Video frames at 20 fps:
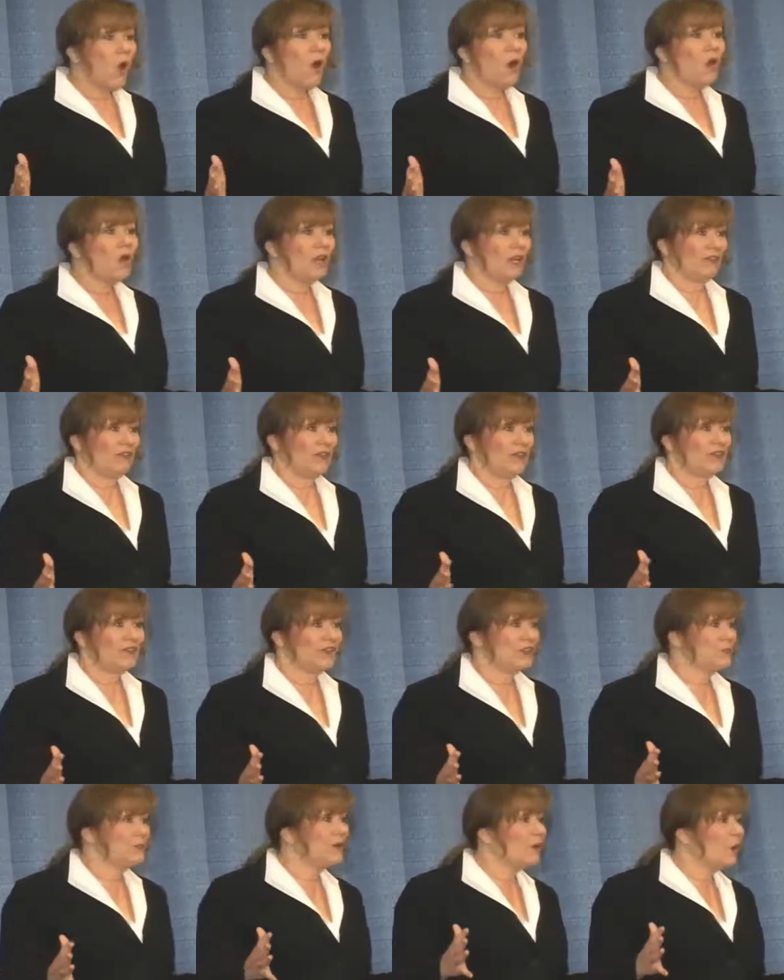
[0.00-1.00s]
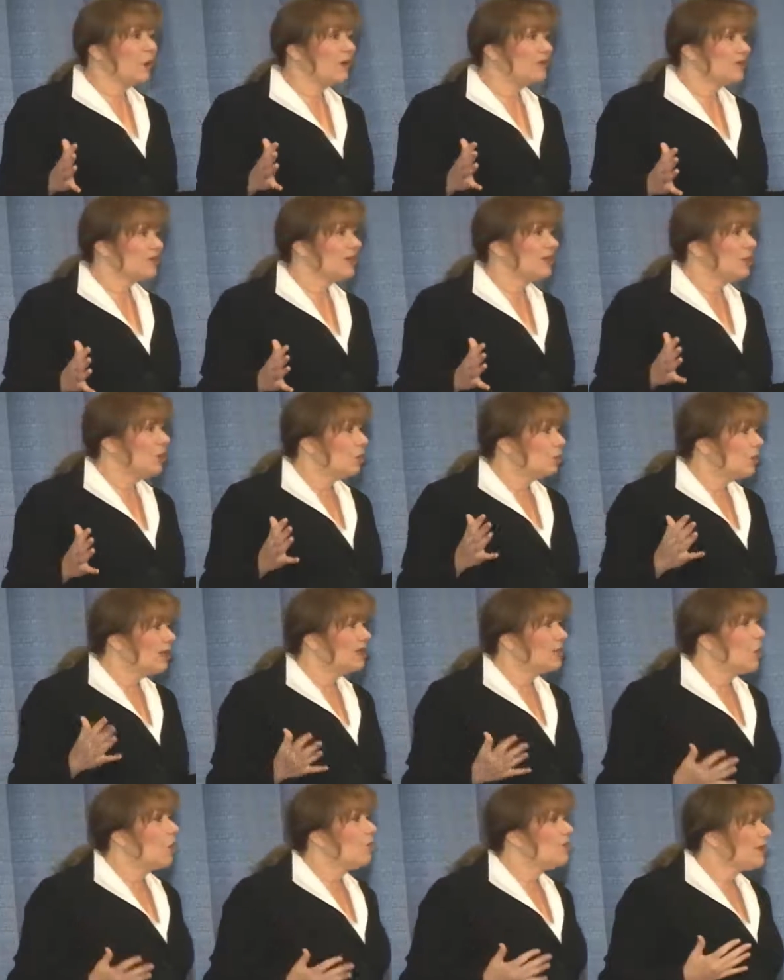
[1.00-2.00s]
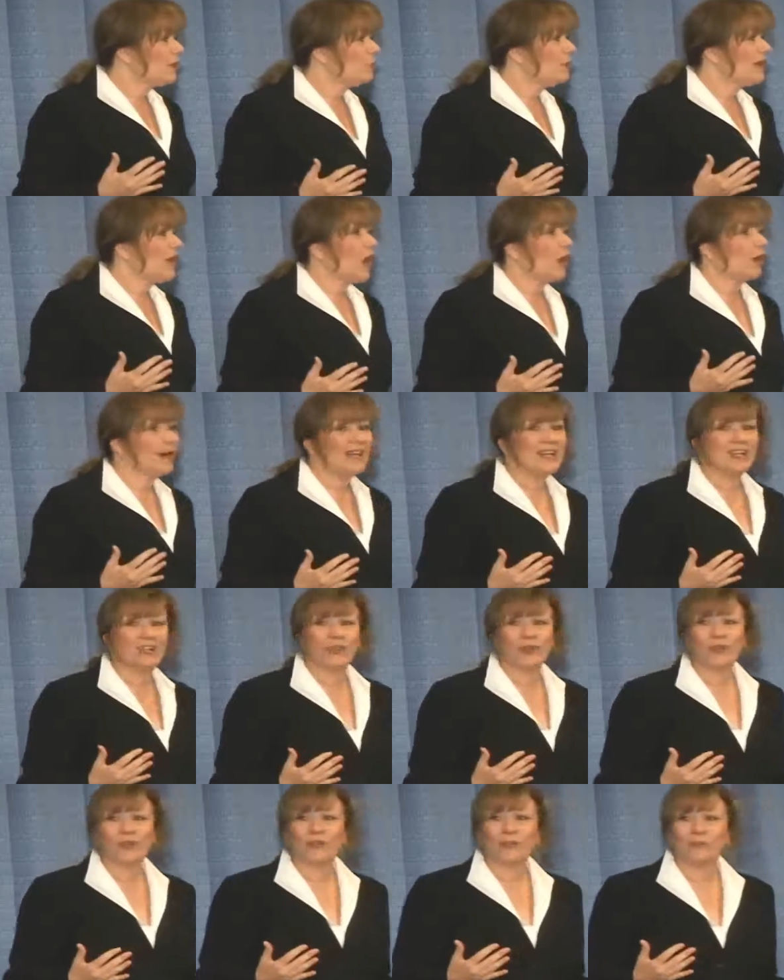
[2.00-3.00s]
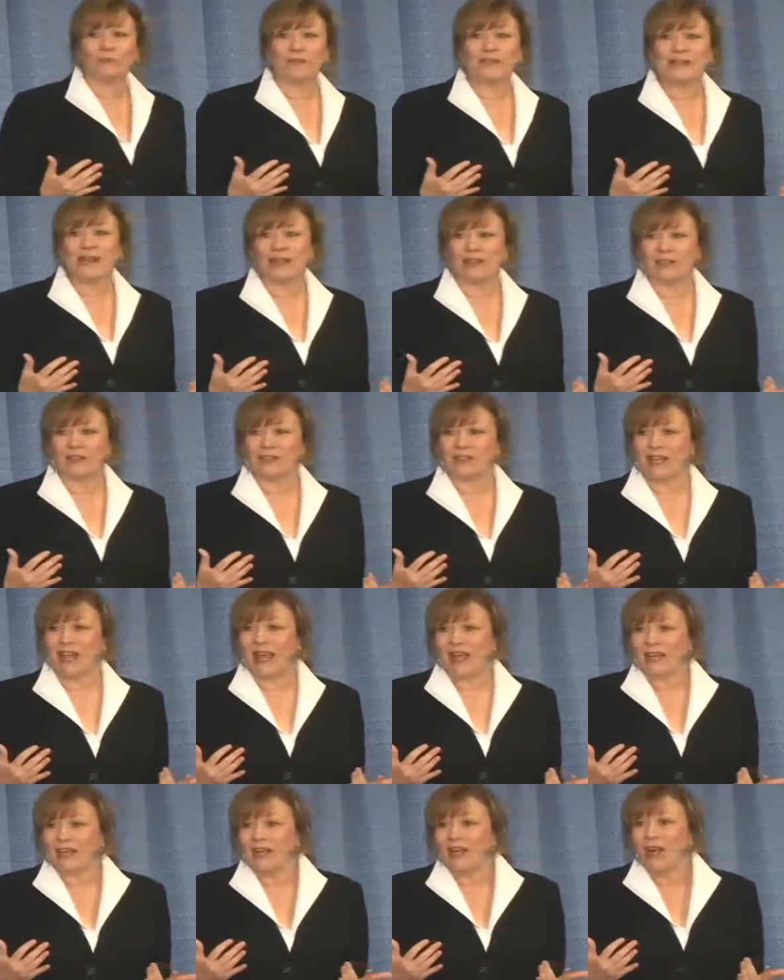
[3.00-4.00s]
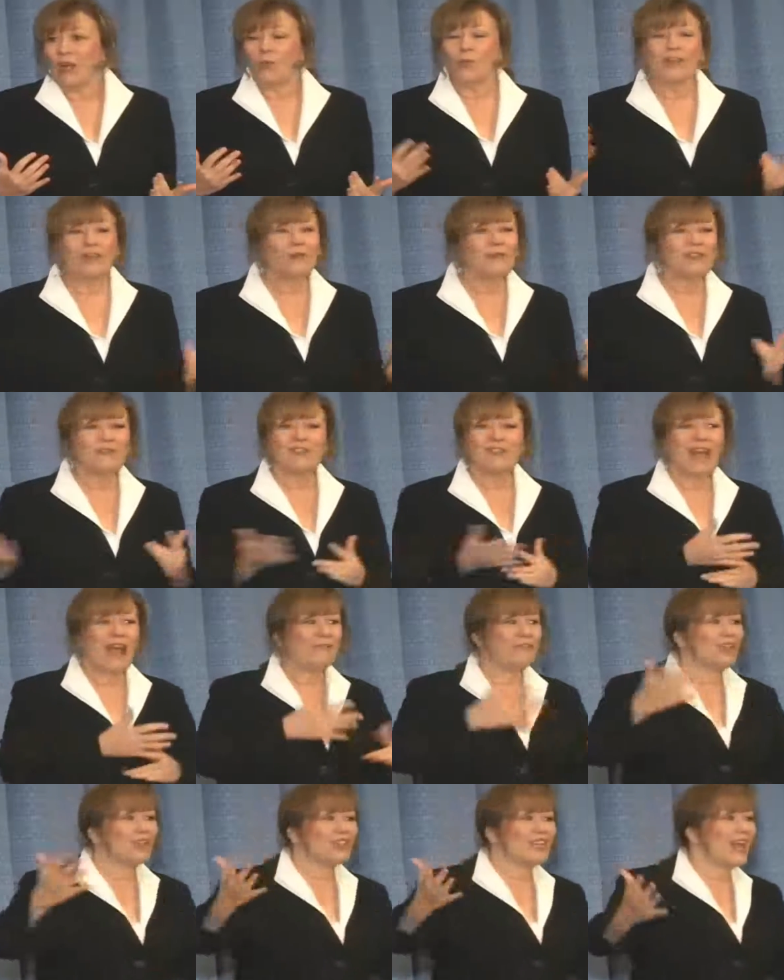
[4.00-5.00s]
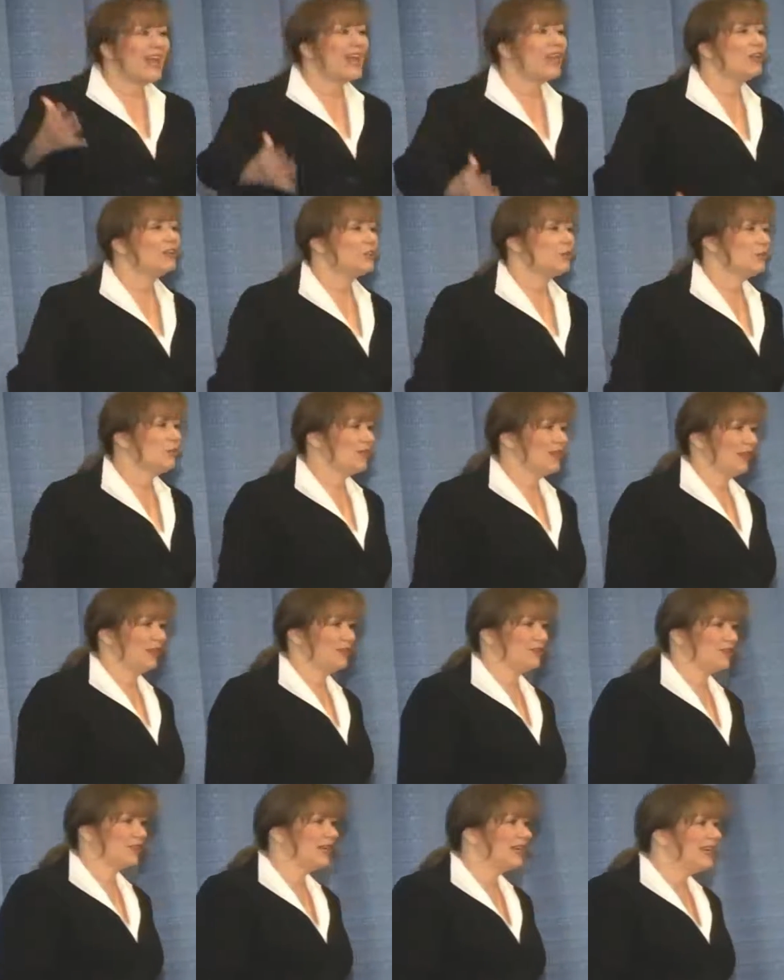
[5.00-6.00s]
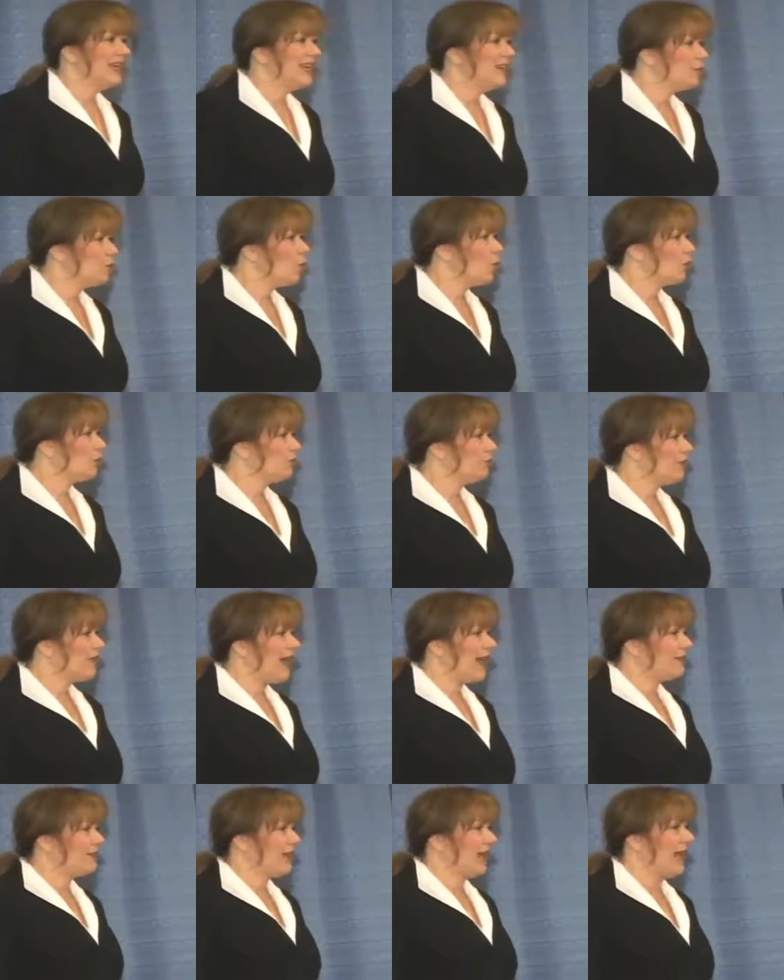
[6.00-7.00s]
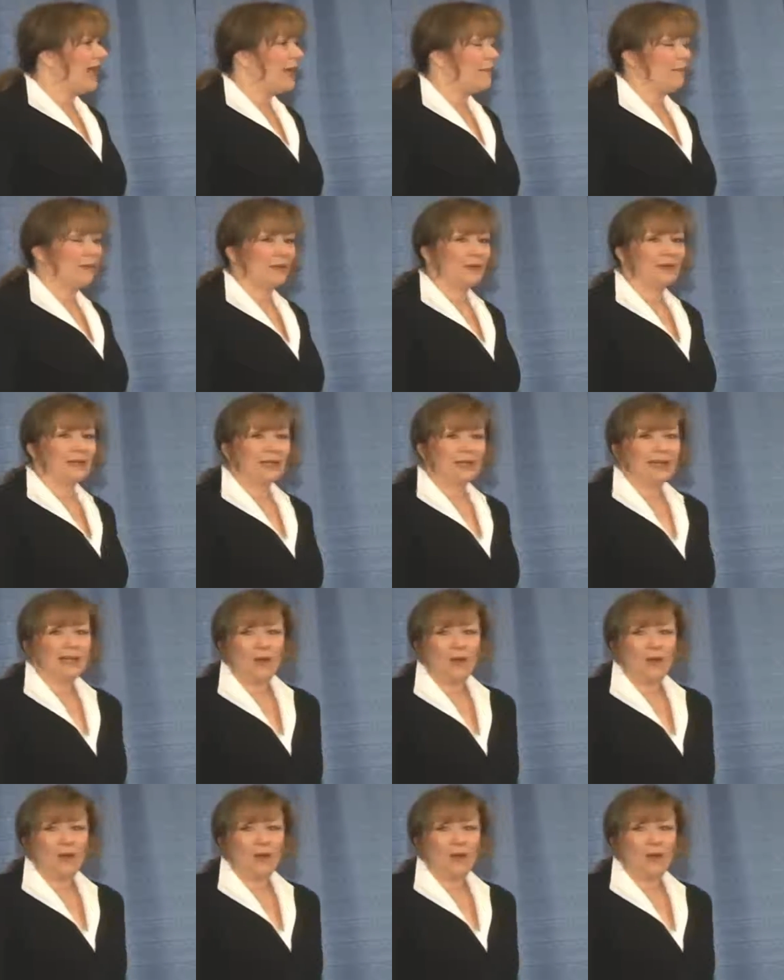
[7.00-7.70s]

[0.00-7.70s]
all of us is because we know that we are eternal beings. And we don't even have to tell you this in order for that to happen.